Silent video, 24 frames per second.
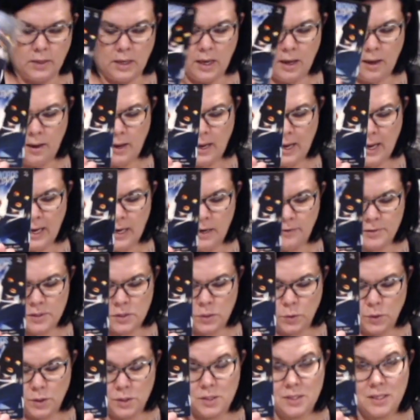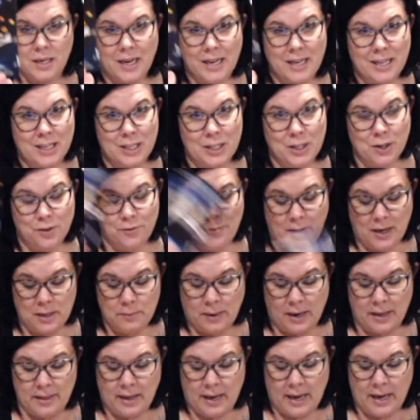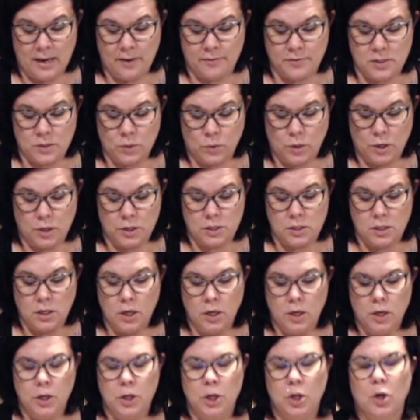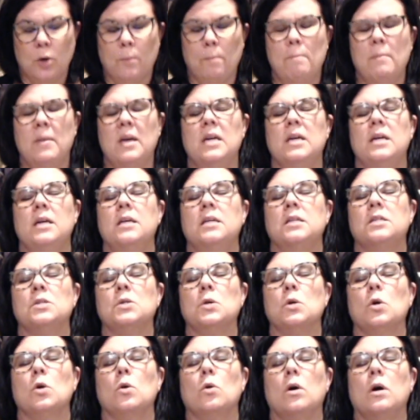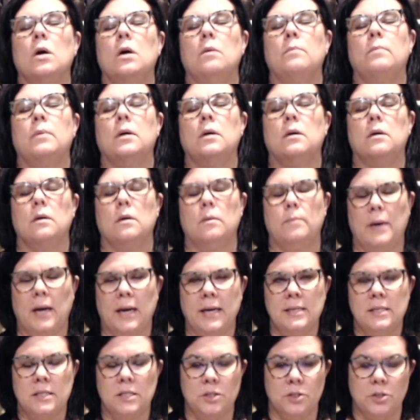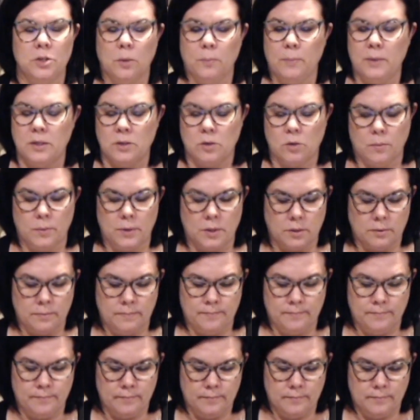Yeah, Eight of Swords, clarified by the Eight of Swords. You're miserable. Pisces, you're miserable.